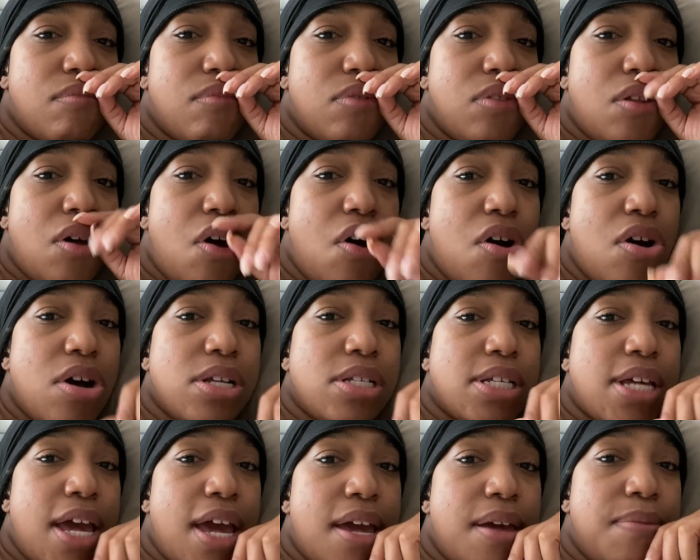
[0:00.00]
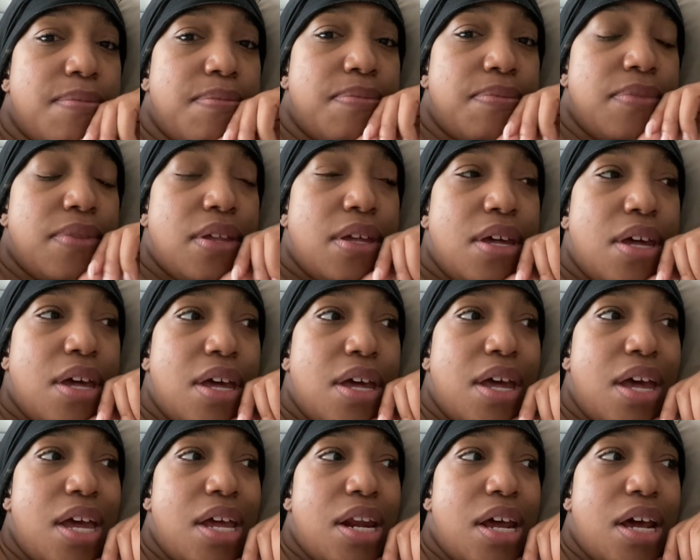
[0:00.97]
The Hawks game.
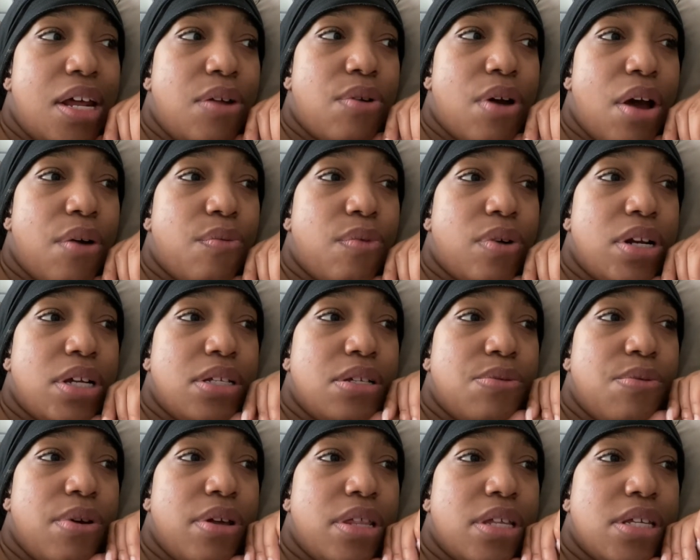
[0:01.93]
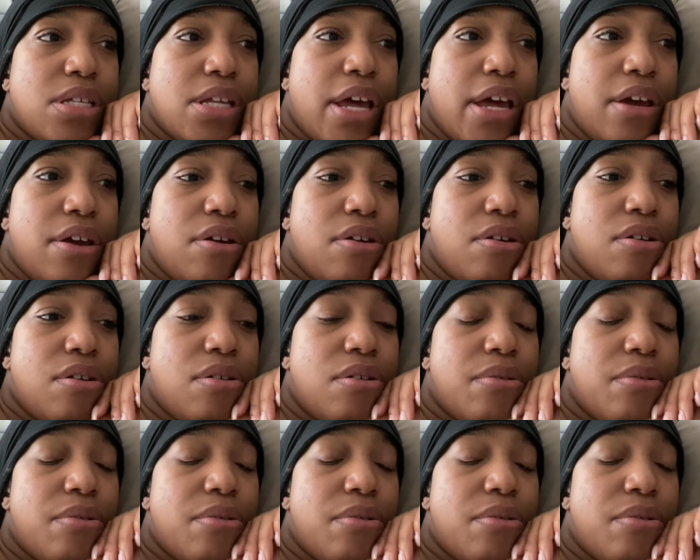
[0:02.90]
And I, I wanted to wear this hair.